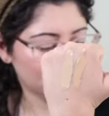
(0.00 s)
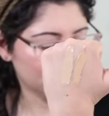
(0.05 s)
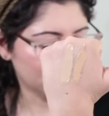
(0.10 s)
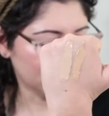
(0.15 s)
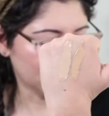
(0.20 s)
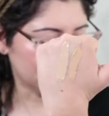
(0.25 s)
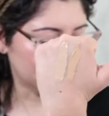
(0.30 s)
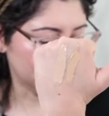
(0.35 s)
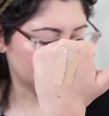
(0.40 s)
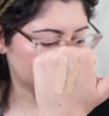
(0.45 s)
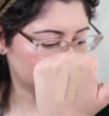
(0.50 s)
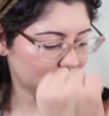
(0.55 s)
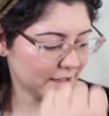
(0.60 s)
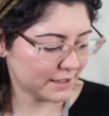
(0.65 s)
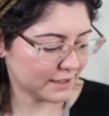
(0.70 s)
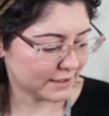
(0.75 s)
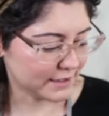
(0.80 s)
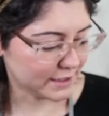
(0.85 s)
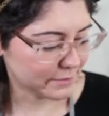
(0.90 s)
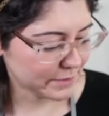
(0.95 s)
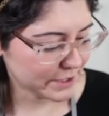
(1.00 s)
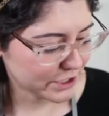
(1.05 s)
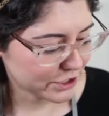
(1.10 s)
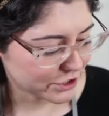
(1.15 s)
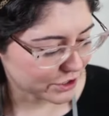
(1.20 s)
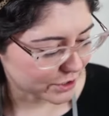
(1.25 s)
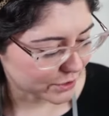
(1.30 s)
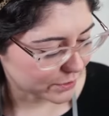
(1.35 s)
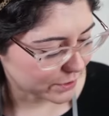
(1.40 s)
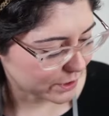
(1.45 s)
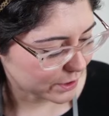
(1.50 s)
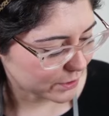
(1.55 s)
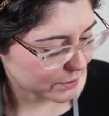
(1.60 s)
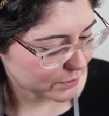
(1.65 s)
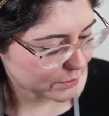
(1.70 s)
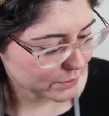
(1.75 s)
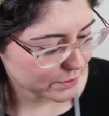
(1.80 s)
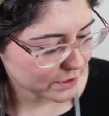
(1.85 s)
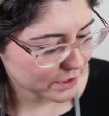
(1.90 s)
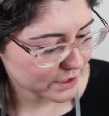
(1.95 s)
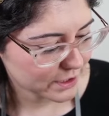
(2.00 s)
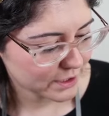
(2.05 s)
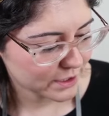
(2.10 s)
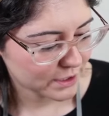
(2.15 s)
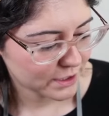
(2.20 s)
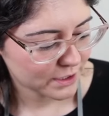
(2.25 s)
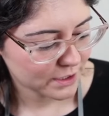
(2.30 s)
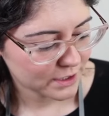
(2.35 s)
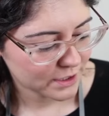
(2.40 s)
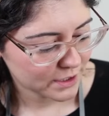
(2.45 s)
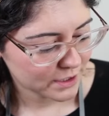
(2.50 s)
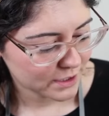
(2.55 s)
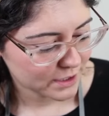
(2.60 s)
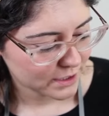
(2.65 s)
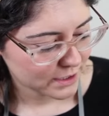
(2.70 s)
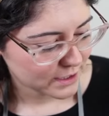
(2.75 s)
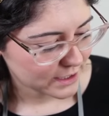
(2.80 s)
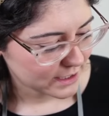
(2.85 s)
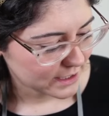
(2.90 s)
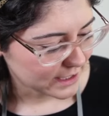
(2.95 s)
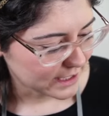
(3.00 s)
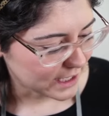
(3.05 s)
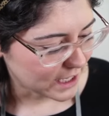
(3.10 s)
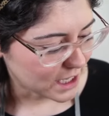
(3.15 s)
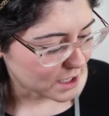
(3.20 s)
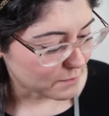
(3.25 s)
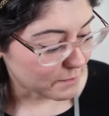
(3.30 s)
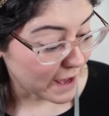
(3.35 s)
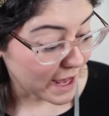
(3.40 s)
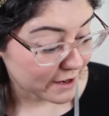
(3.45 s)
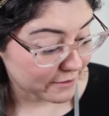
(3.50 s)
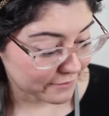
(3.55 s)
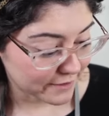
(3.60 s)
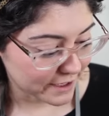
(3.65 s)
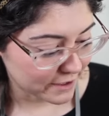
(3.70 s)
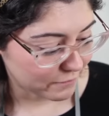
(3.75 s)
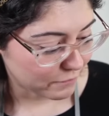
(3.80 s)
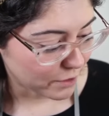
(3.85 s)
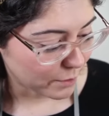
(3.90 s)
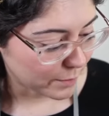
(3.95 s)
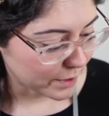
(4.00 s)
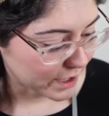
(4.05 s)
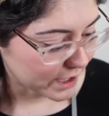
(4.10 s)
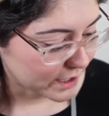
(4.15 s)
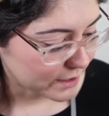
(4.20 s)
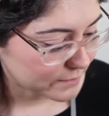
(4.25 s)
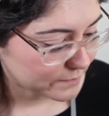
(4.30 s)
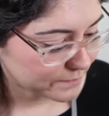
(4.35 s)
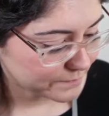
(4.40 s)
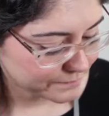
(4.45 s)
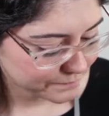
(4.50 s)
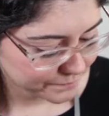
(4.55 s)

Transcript: Then, let me show you in the mattifying formula.